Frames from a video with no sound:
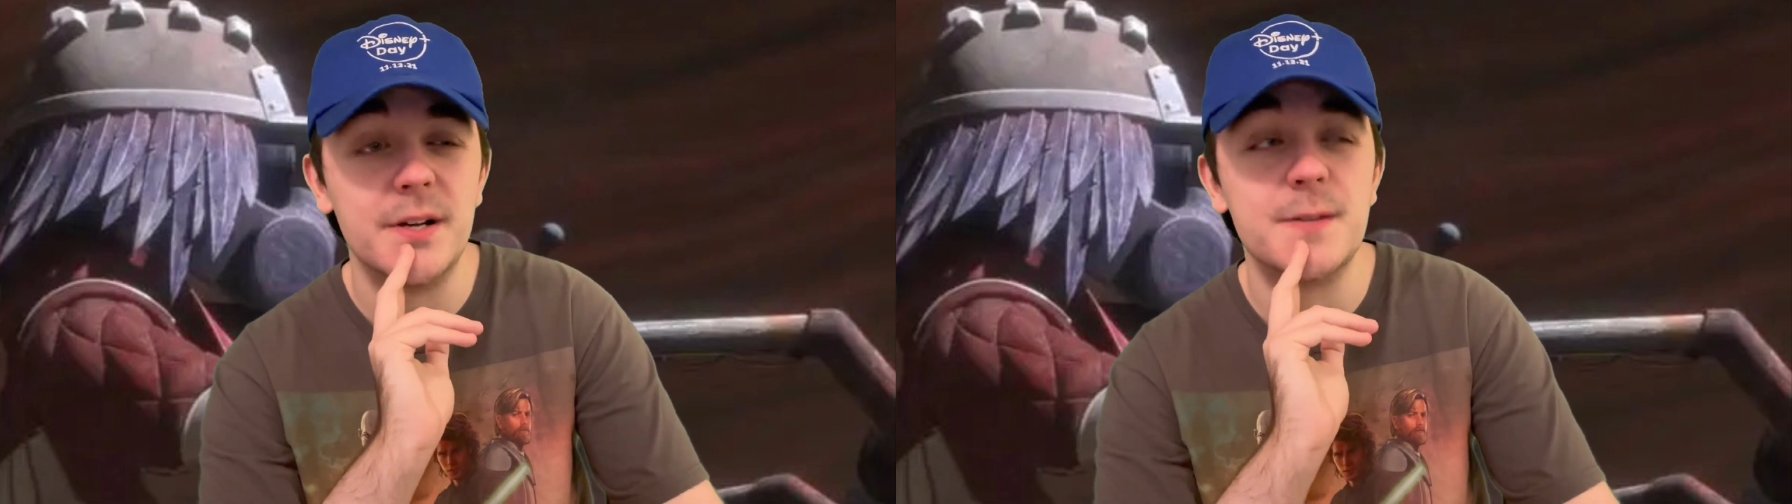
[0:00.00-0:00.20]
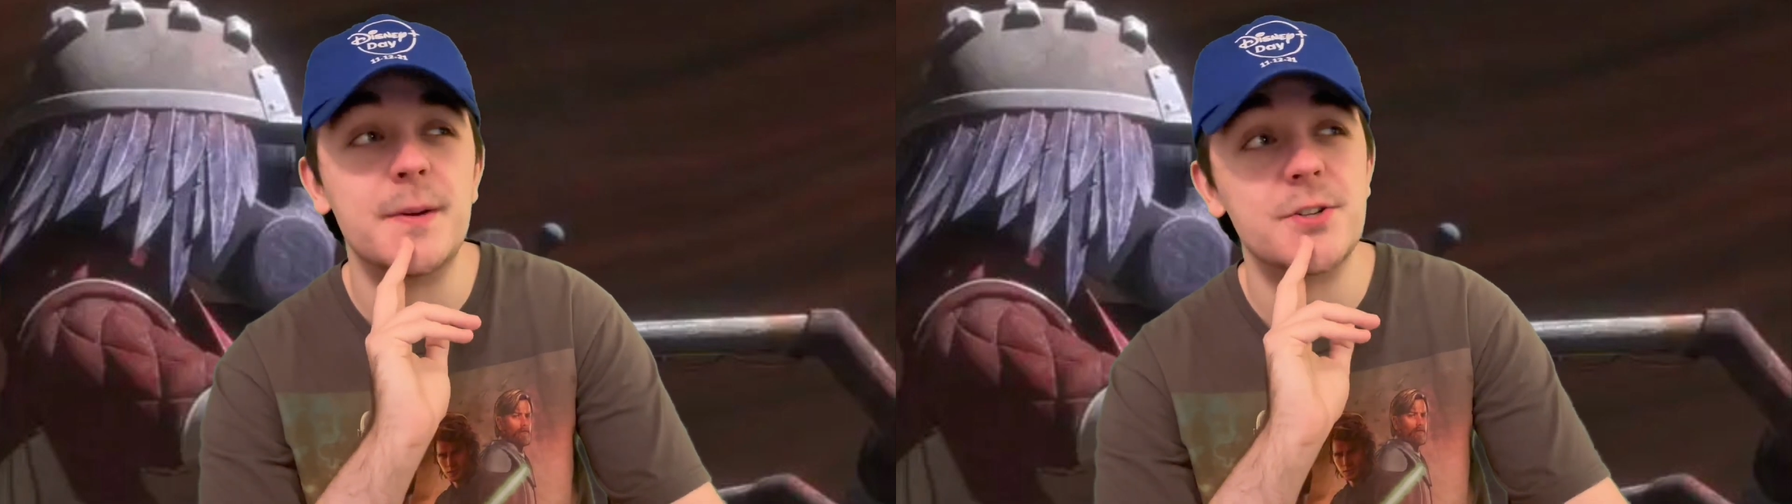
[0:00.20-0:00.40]

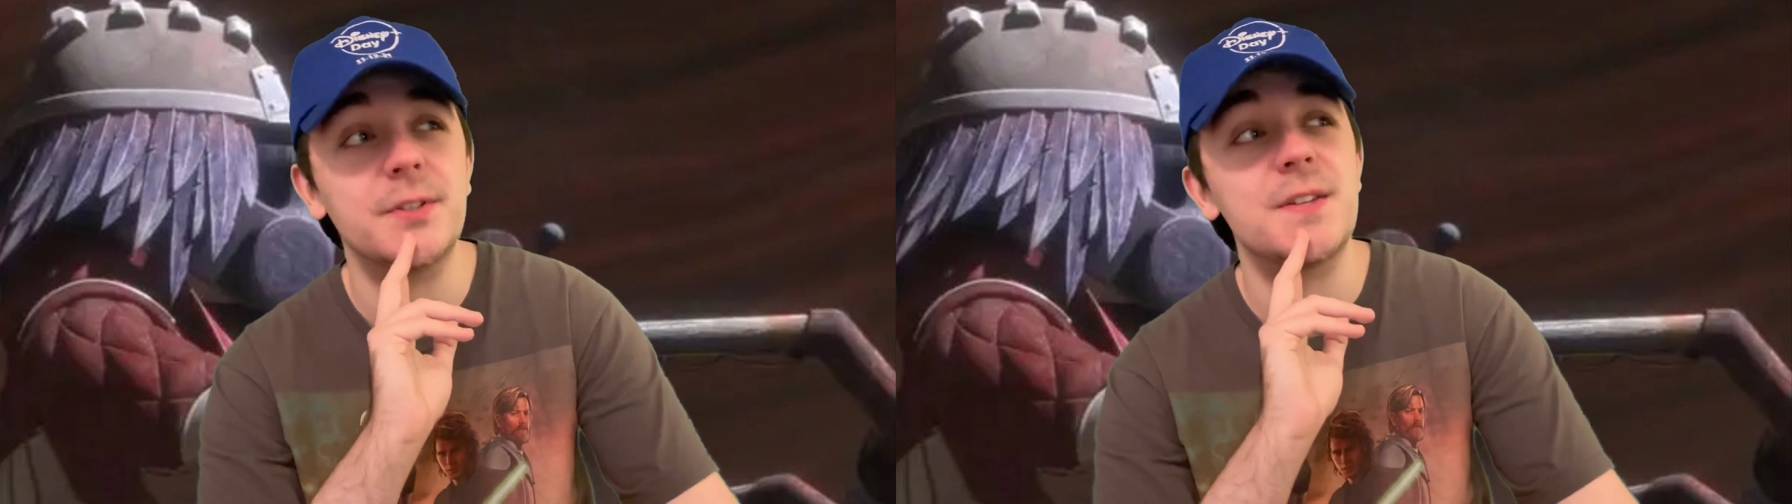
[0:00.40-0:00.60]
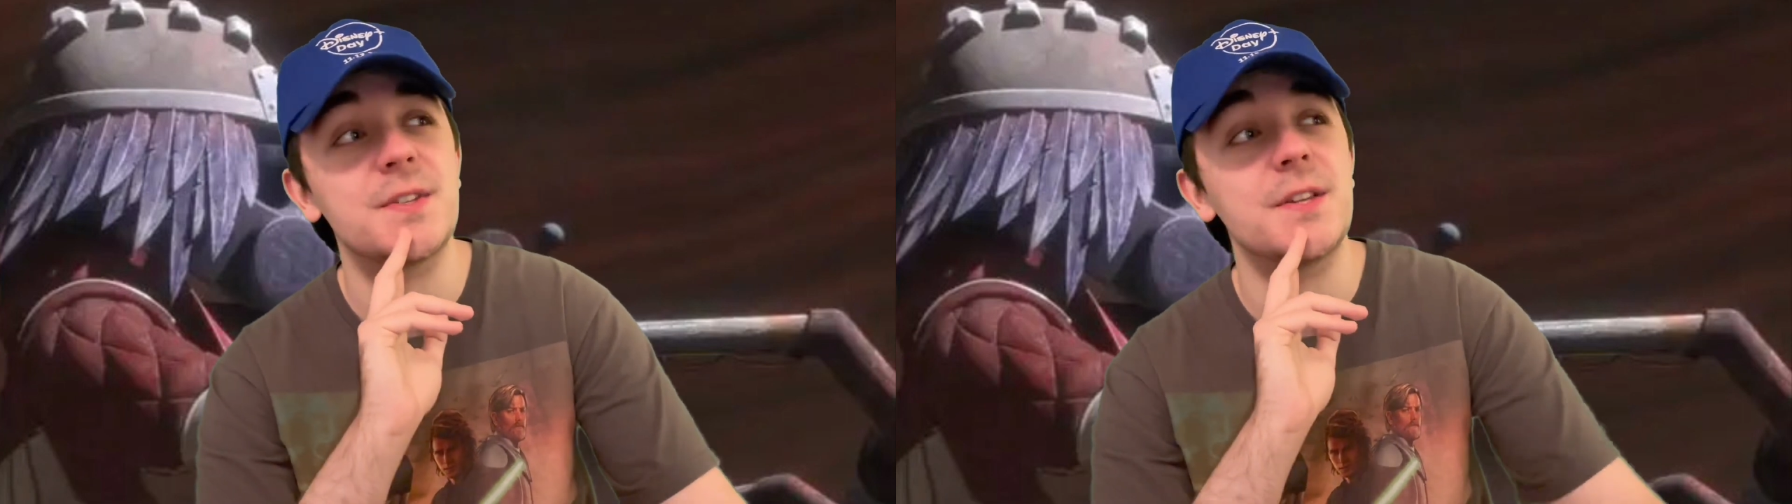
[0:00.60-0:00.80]
And
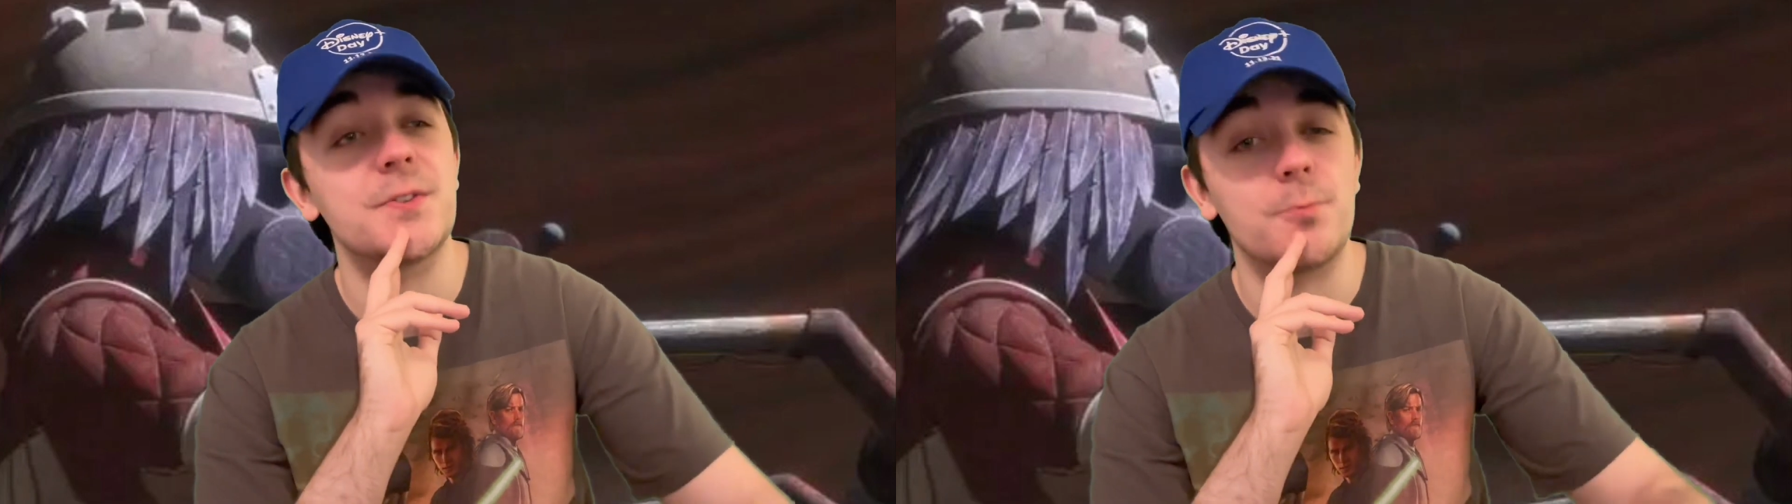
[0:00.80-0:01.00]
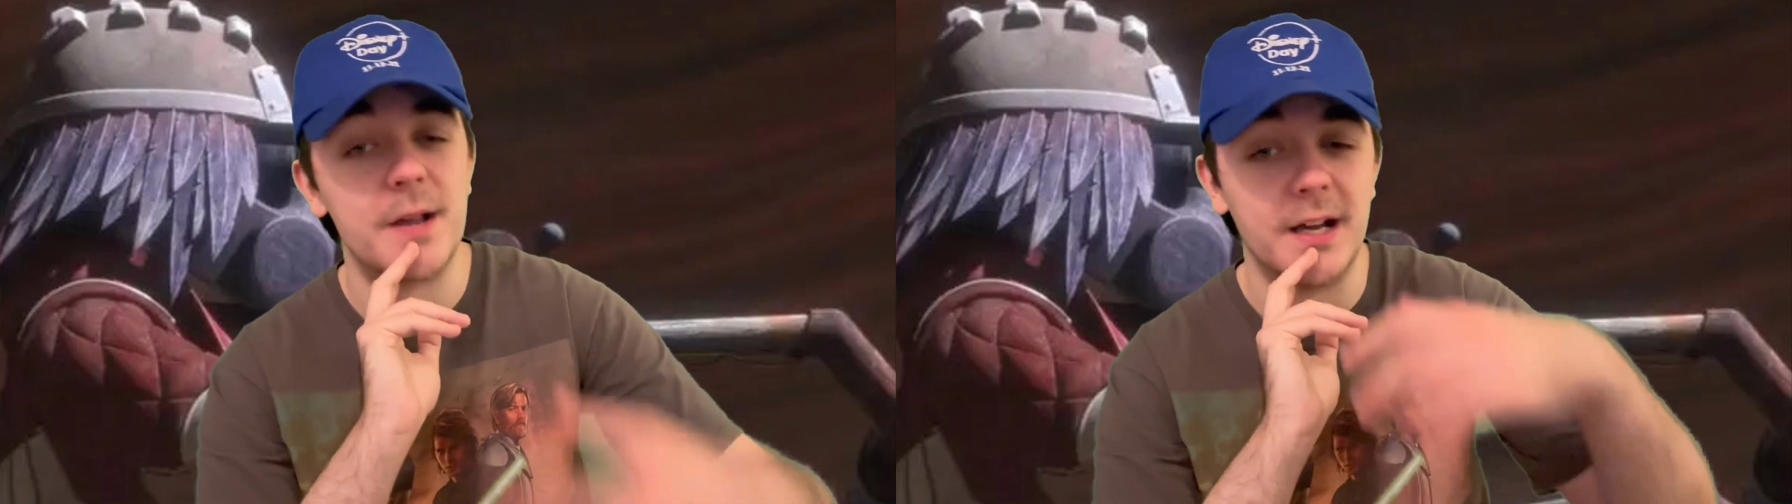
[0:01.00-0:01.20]
especially
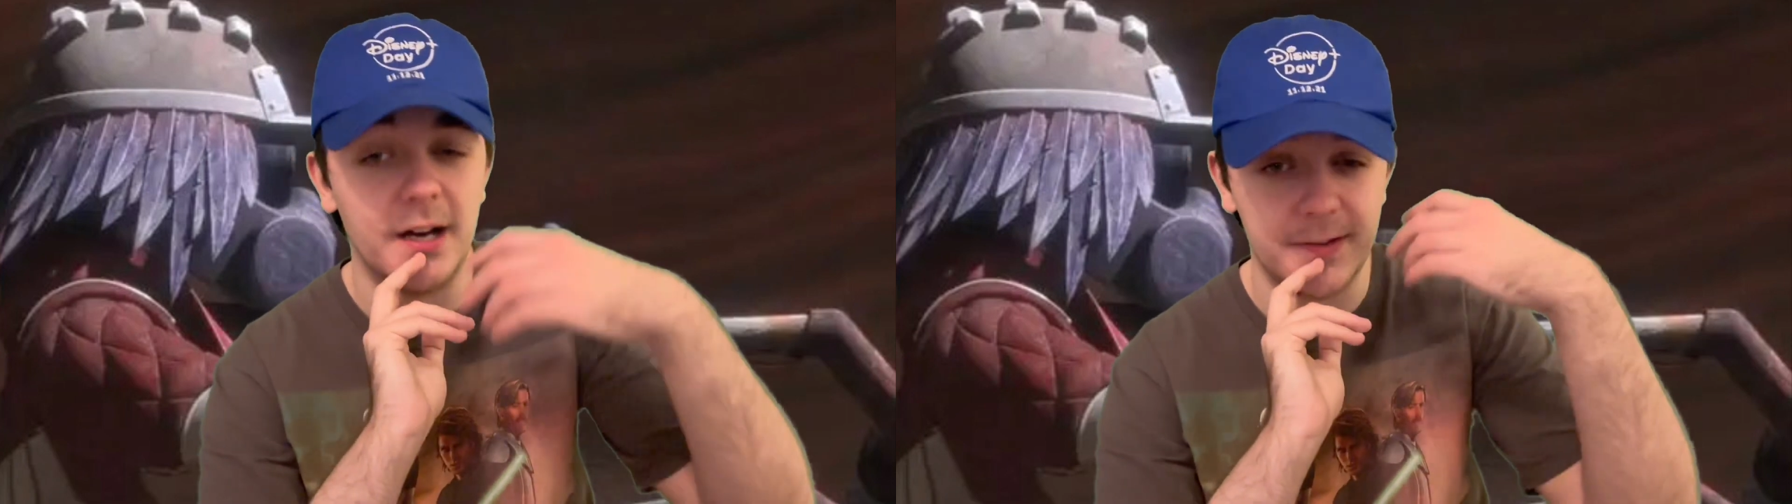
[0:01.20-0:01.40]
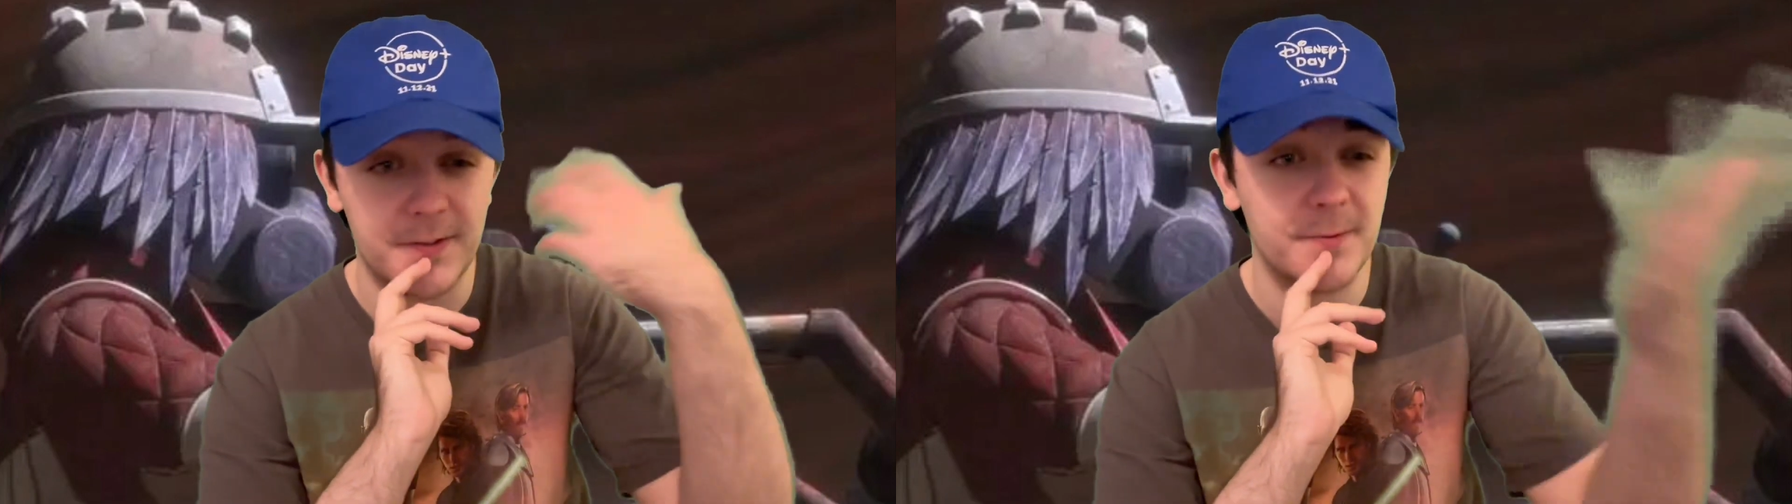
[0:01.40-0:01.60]
since we
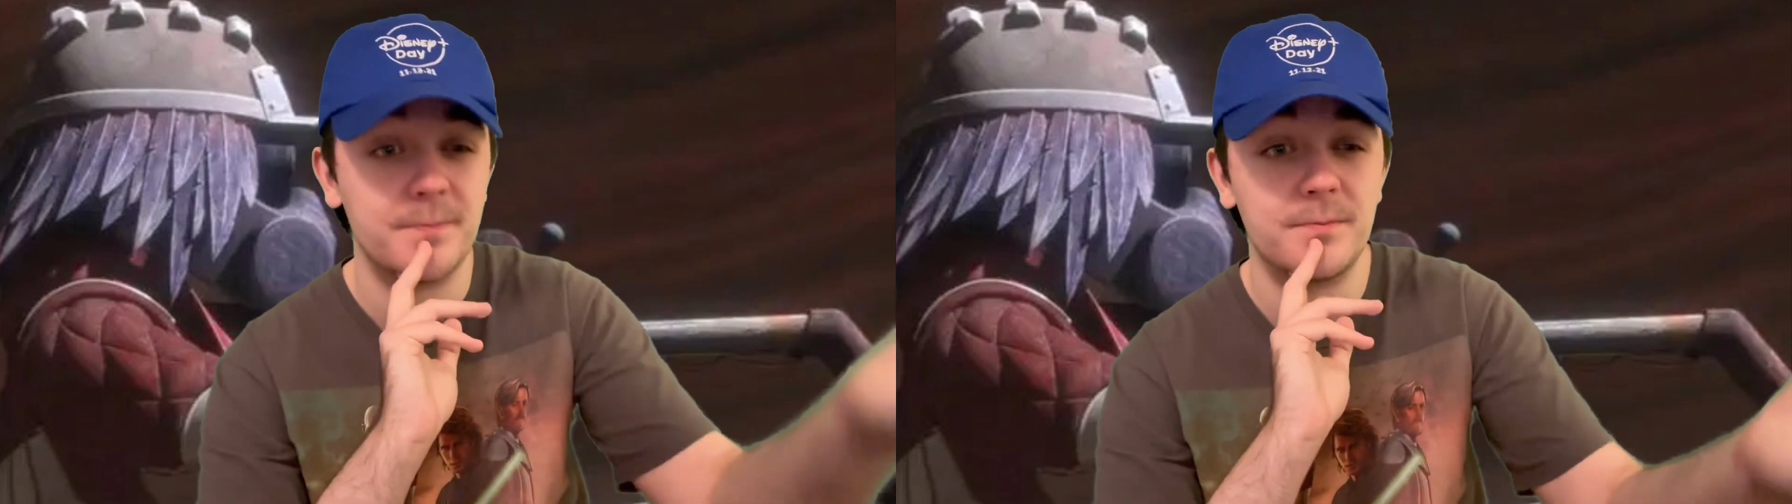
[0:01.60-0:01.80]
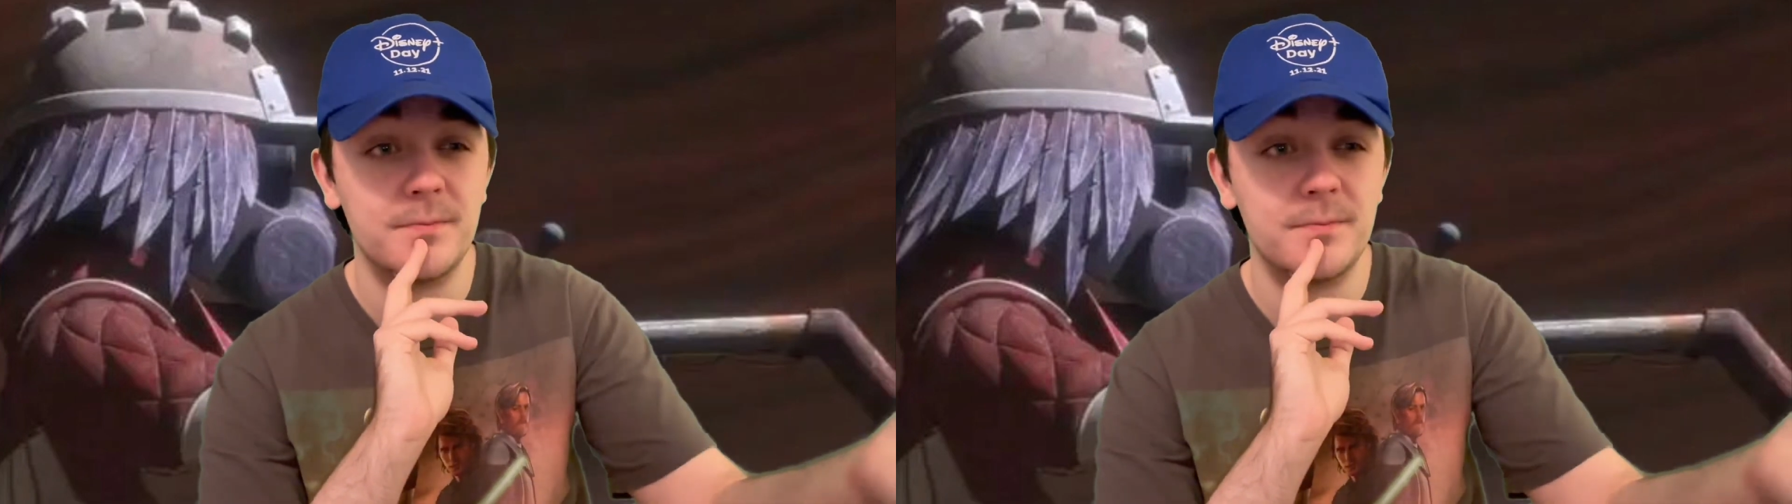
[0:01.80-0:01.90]
got